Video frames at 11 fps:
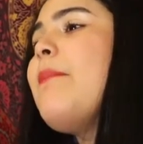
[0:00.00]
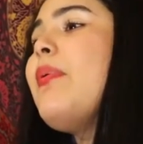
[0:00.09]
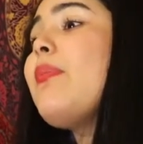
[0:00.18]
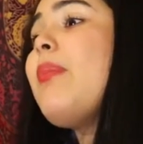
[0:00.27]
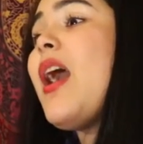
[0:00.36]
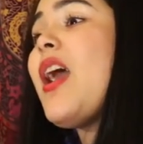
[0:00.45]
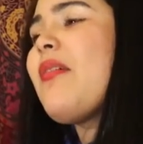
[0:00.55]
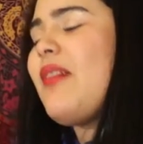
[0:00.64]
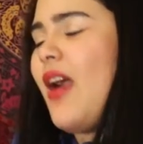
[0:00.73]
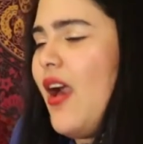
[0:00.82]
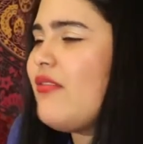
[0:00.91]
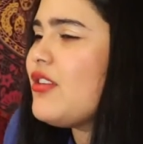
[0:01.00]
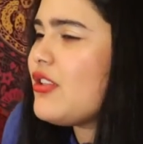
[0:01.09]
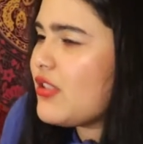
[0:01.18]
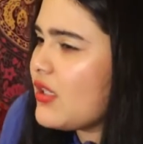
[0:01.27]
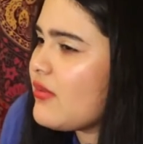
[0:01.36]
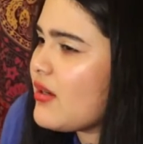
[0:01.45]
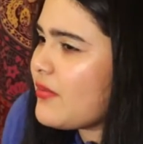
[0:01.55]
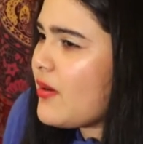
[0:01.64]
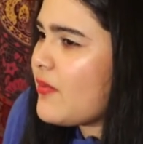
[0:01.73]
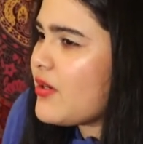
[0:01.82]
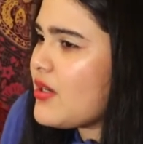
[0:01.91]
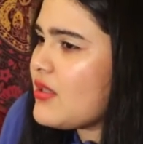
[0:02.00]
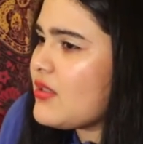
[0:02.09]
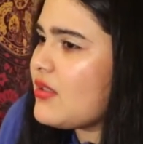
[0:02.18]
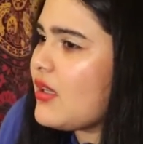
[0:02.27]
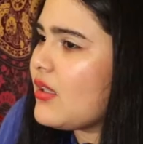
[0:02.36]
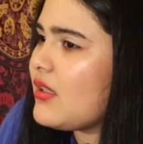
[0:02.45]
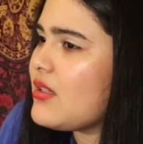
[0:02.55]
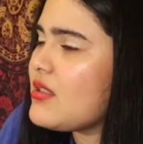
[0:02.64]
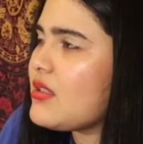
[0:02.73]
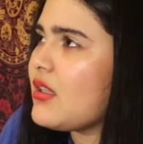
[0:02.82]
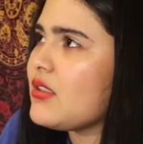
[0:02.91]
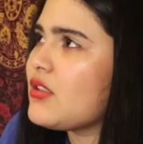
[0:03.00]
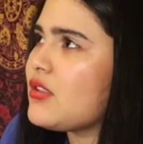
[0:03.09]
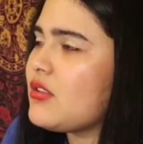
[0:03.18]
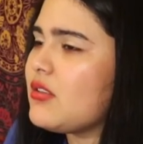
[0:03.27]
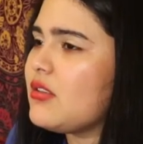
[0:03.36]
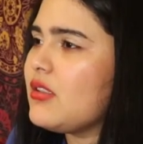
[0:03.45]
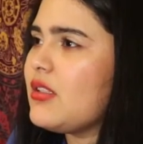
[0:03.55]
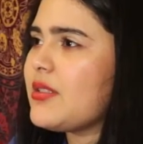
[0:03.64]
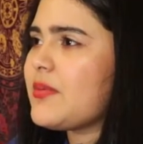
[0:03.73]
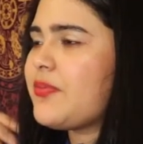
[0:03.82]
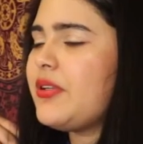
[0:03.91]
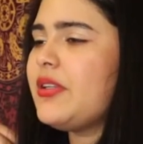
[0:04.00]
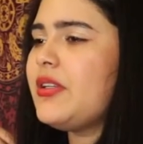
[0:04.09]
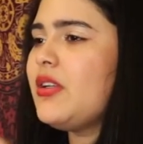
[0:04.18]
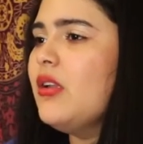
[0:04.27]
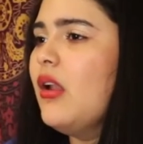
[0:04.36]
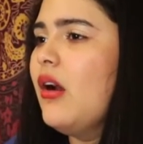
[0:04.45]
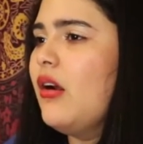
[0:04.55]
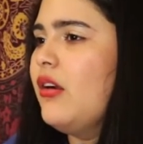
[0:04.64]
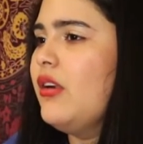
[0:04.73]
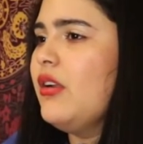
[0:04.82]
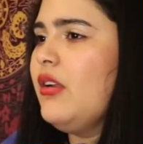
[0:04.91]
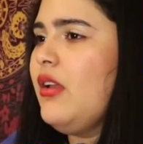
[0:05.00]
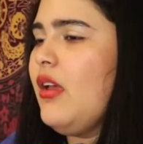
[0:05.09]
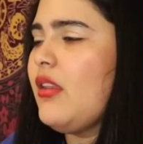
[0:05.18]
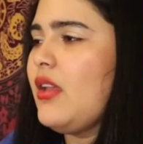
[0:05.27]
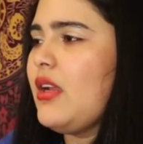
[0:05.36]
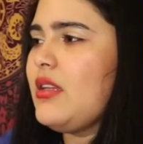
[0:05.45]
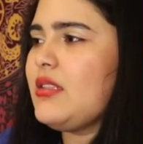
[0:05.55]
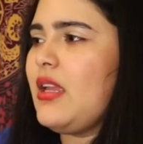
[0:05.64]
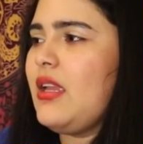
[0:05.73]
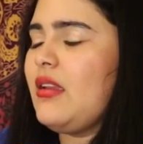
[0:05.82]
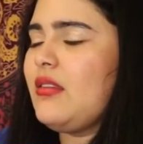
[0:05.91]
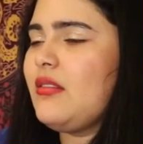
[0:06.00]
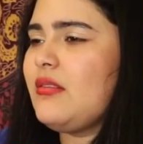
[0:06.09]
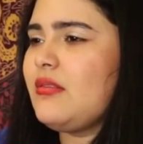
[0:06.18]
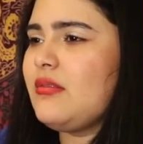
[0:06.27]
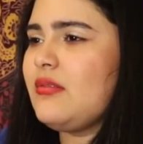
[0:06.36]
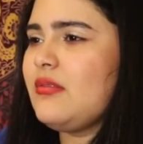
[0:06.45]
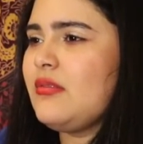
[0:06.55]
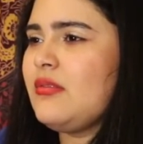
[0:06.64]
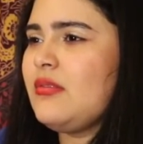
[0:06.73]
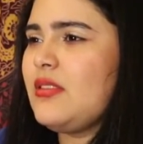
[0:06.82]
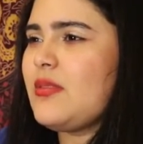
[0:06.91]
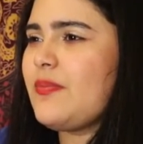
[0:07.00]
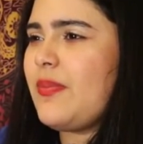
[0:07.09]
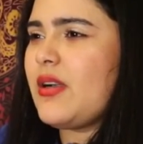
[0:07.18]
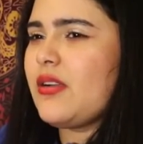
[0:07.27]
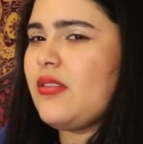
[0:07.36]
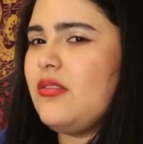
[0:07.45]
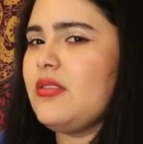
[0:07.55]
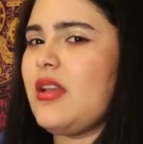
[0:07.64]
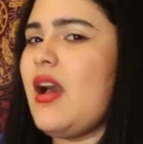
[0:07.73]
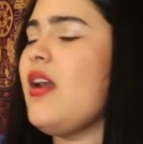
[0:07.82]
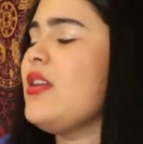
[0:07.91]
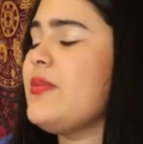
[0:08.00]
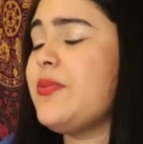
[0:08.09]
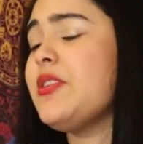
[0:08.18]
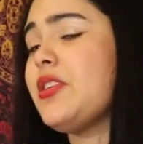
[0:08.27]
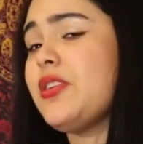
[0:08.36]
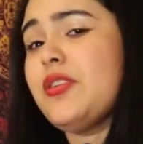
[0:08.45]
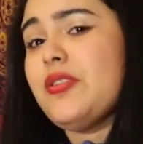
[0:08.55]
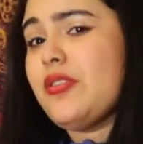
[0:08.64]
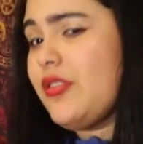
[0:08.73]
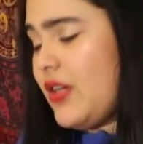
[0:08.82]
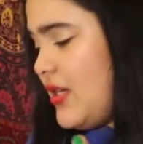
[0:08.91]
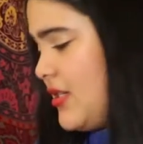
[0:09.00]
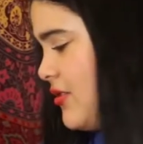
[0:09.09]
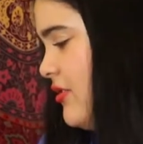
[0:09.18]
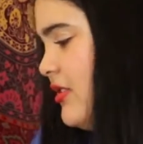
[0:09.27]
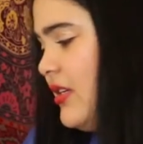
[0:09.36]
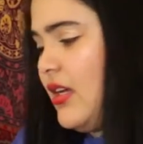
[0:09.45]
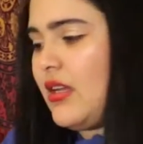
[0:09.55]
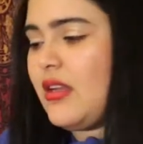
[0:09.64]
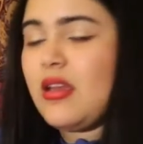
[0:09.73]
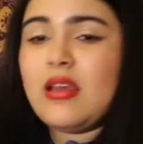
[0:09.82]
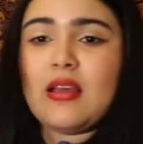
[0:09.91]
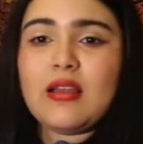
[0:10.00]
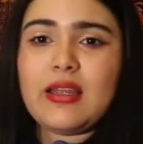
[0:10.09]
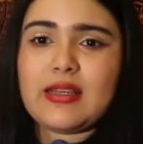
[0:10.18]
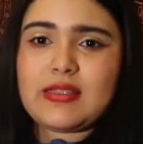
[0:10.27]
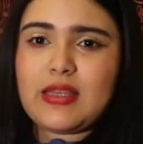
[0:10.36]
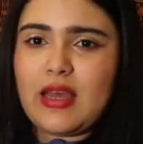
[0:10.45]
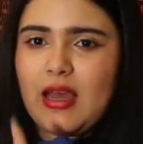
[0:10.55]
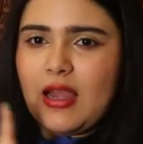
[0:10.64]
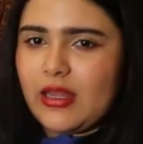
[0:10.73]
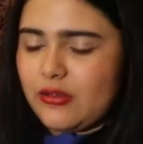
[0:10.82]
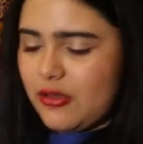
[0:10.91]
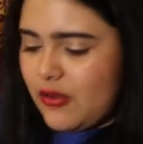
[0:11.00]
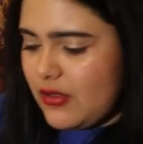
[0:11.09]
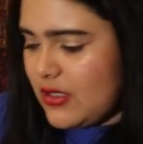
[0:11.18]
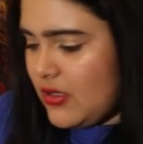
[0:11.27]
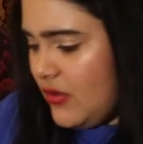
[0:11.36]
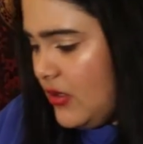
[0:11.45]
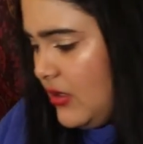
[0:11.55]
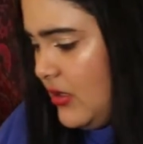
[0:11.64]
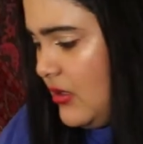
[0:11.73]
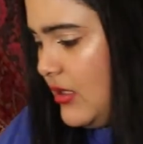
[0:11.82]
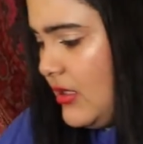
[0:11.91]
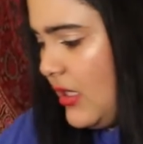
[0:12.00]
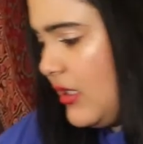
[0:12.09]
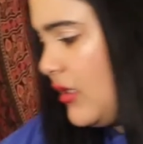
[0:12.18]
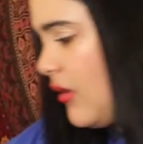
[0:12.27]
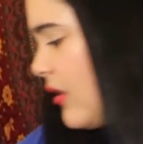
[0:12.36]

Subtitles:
but have you seen my prom dress? That thing is like, it's pretty long and then it's like sparkles. It's pretty cute. You guys should see it. Like I said, I got three of these, so these are the